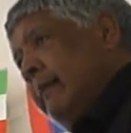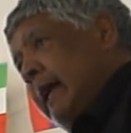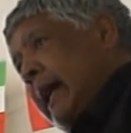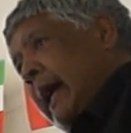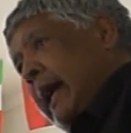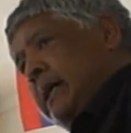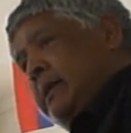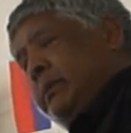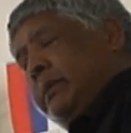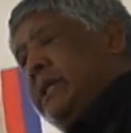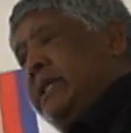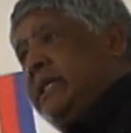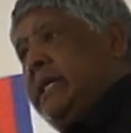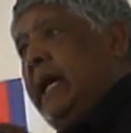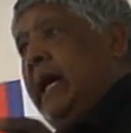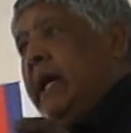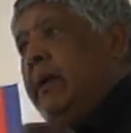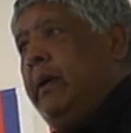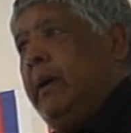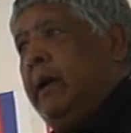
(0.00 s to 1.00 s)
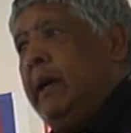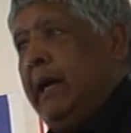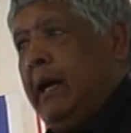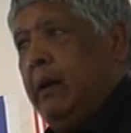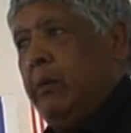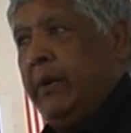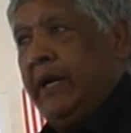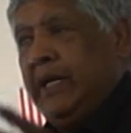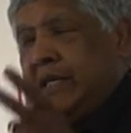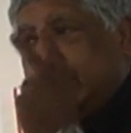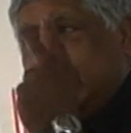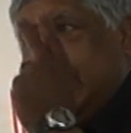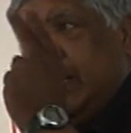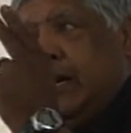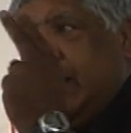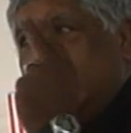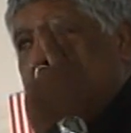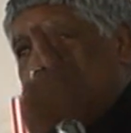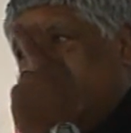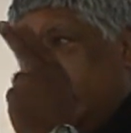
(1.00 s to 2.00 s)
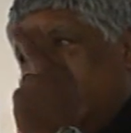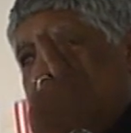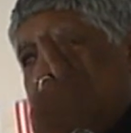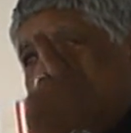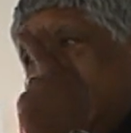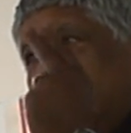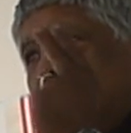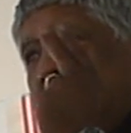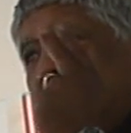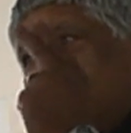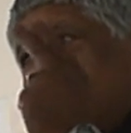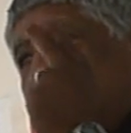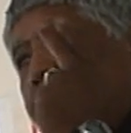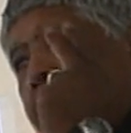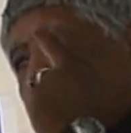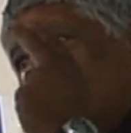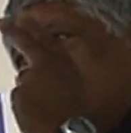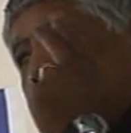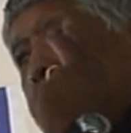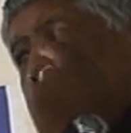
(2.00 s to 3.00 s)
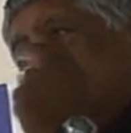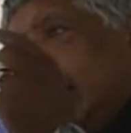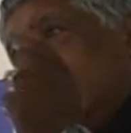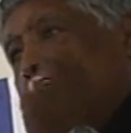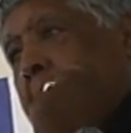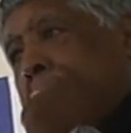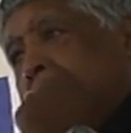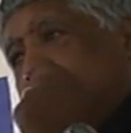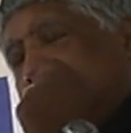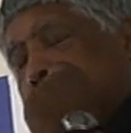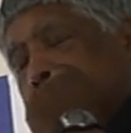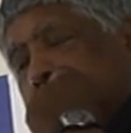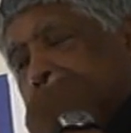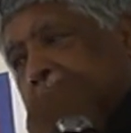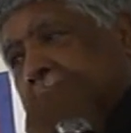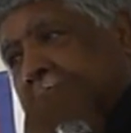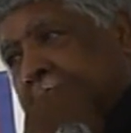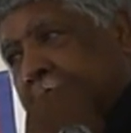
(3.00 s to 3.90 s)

As was said earlier, we sit on 2 major fault lines.